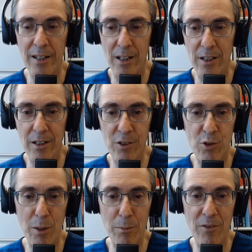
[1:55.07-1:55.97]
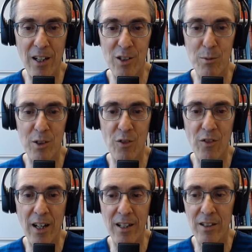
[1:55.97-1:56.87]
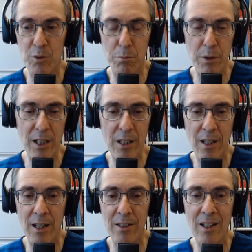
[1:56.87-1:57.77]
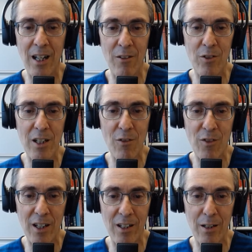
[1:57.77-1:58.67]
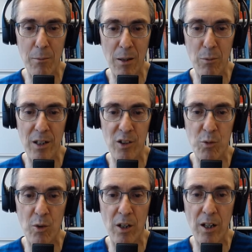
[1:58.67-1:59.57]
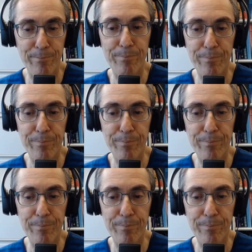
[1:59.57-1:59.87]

a little strip of Ostmann's fat, and this big concave defect in the membranous wall.